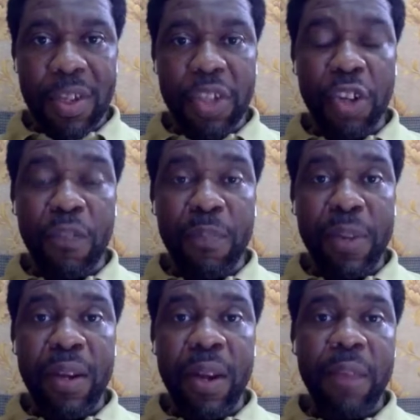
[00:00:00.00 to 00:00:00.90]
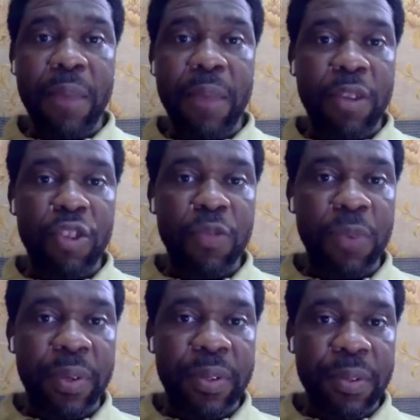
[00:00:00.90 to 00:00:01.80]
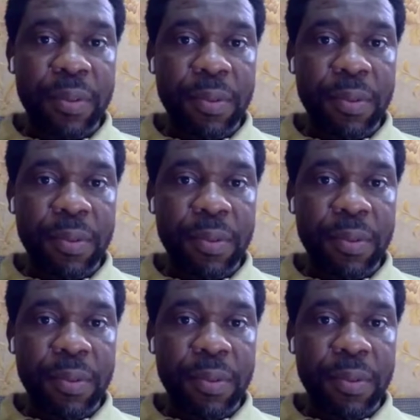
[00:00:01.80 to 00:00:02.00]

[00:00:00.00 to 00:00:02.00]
instead of being led by the Spirit.